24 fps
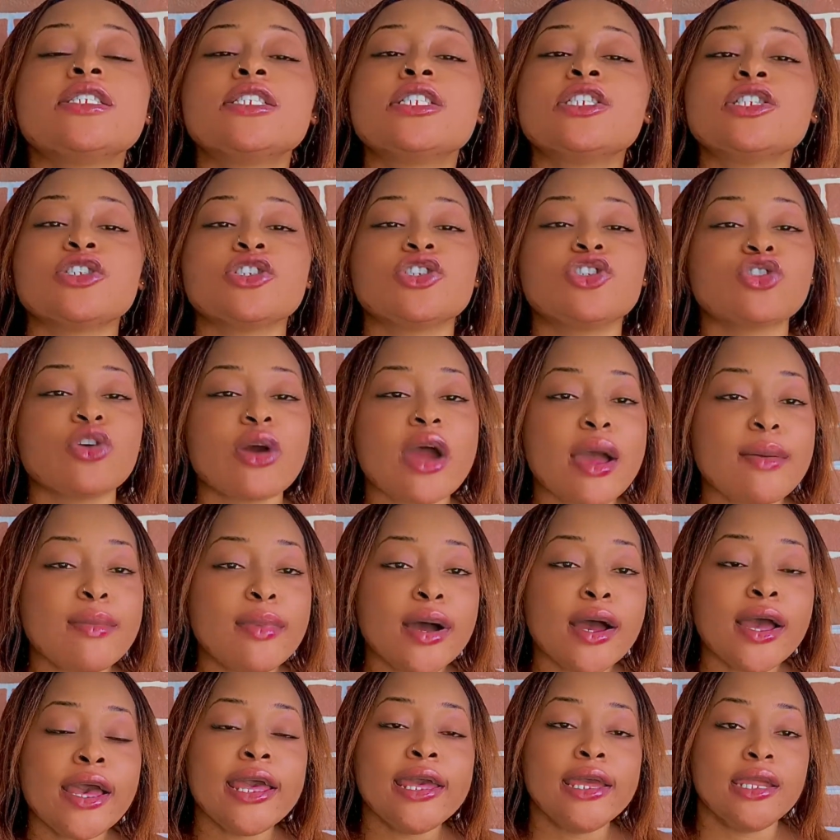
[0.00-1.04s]

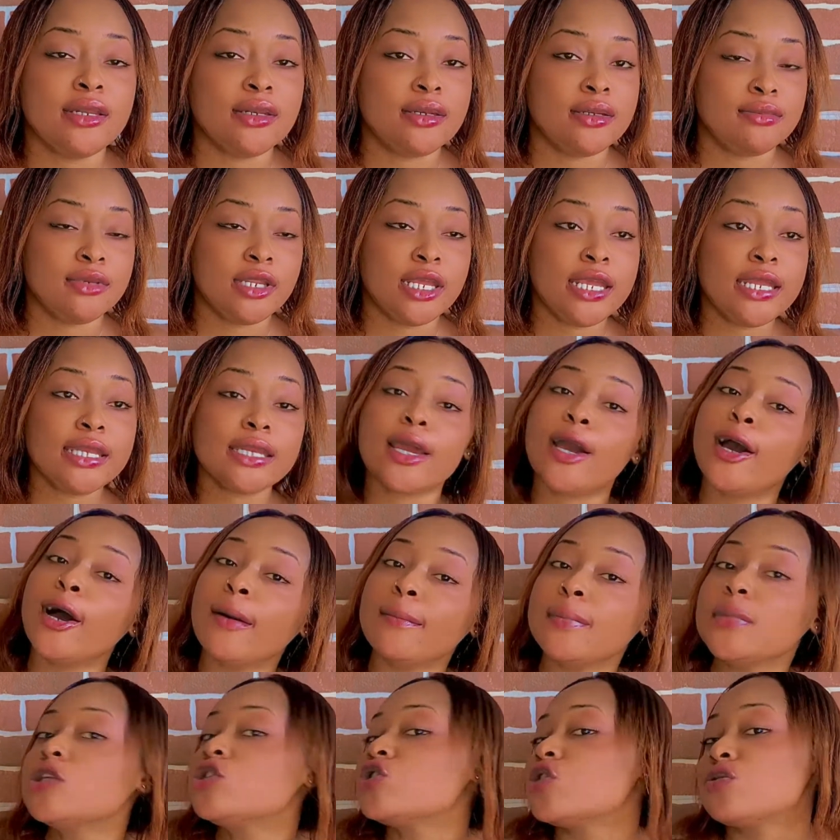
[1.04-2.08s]
subscriber and
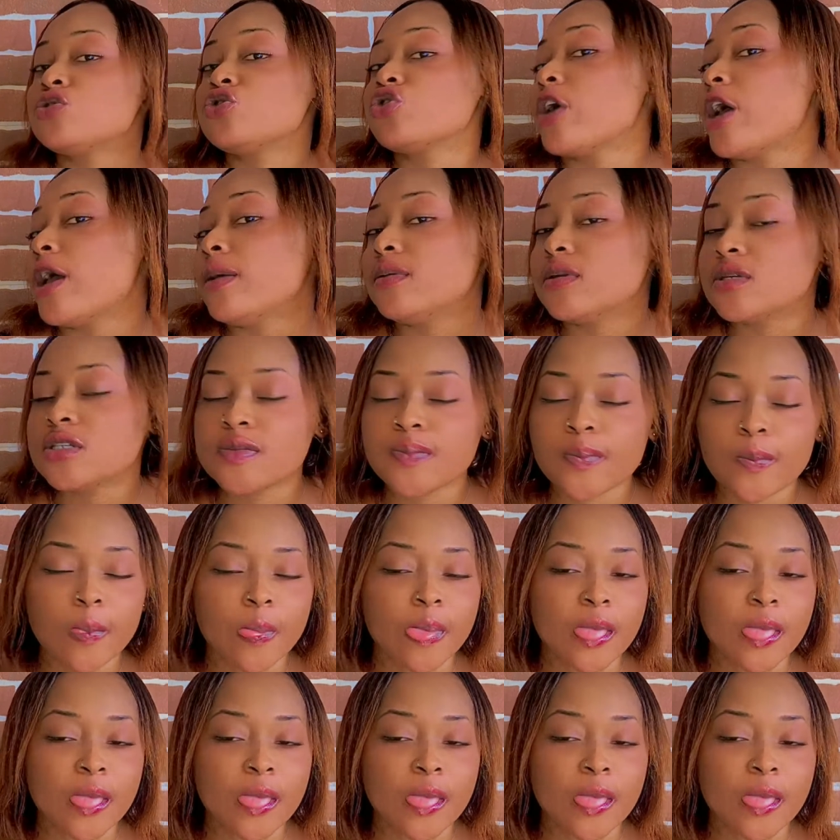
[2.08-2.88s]
incoming subscribers,